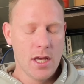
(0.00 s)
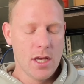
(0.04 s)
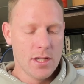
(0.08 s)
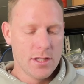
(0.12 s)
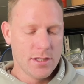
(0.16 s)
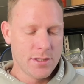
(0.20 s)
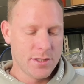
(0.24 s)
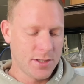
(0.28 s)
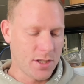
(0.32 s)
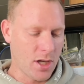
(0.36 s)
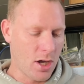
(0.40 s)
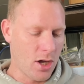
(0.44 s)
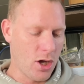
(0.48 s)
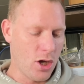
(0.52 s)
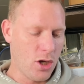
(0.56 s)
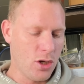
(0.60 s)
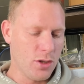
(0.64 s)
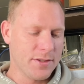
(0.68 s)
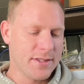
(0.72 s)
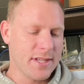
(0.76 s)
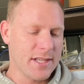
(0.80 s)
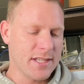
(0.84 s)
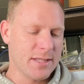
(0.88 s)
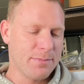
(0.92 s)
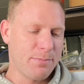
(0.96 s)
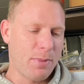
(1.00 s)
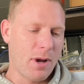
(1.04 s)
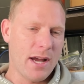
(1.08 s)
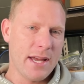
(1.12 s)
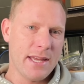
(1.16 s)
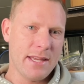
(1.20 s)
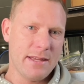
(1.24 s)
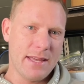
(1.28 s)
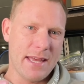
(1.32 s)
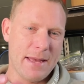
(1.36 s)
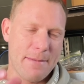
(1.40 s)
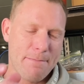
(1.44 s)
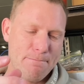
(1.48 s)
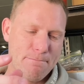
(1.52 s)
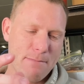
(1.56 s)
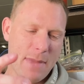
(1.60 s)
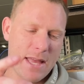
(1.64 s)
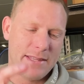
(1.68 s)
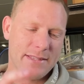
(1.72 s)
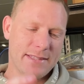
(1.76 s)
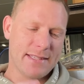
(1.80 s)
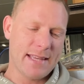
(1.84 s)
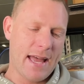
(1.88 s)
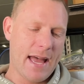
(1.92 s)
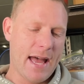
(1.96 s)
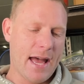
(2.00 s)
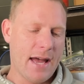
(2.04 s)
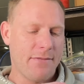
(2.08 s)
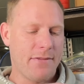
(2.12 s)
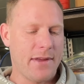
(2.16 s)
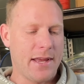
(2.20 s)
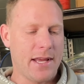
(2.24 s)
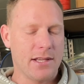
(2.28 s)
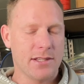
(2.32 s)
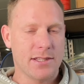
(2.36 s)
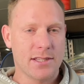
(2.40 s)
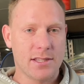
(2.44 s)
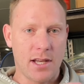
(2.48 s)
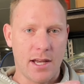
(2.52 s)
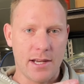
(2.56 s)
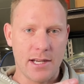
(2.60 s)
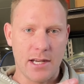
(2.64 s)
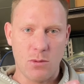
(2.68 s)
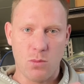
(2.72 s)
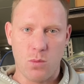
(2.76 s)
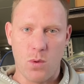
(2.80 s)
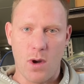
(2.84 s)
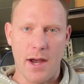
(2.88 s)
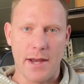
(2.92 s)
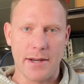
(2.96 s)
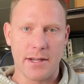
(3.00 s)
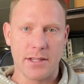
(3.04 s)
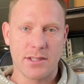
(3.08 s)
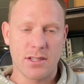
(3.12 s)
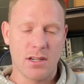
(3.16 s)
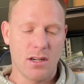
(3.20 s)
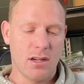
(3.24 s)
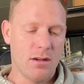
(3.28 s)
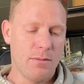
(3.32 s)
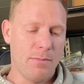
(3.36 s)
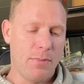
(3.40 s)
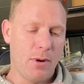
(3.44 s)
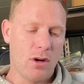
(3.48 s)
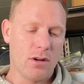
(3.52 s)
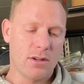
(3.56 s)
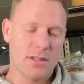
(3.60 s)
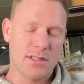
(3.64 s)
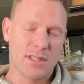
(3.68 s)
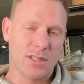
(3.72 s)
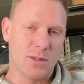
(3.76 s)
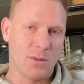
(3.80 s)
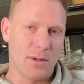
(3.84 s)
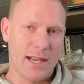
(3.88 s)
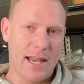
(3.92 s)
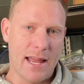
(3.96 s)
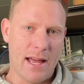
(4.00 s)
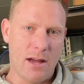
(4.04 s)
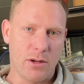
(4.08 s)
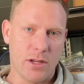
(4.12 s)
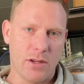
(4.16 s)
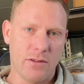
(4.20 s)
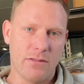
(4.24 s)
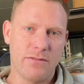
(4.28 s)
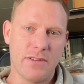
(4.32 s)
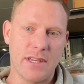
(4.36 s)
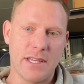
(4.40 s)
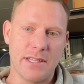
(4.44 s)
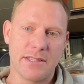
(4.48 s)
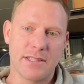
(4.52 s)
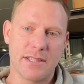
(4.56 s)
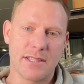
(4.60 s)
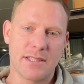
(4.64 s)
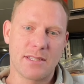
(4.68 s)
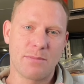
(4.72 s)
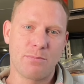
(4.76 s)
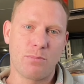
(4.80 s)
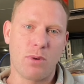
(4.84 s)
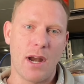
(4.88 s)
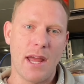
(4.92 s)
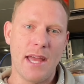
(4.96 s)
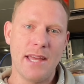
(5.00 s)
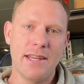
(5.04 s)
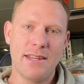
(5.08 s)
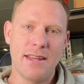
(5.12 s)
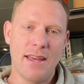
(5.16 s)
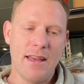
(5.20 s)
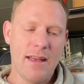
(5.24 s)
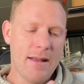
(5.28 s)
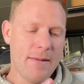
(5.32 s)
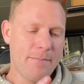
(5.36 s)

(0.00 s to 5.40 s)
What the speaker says: So despite it meant to having a slightly wider toe box to allow your feet to spread,